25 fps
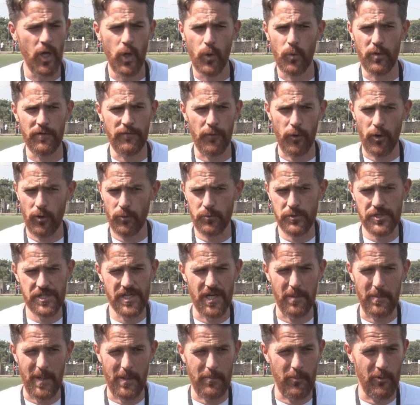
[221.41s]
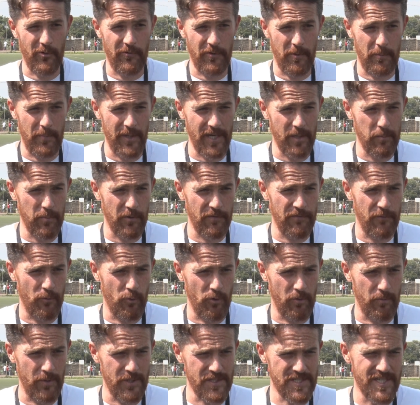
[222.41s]
we've always come up with a big
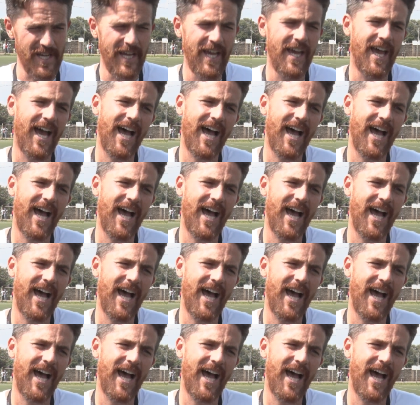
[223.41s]
performance.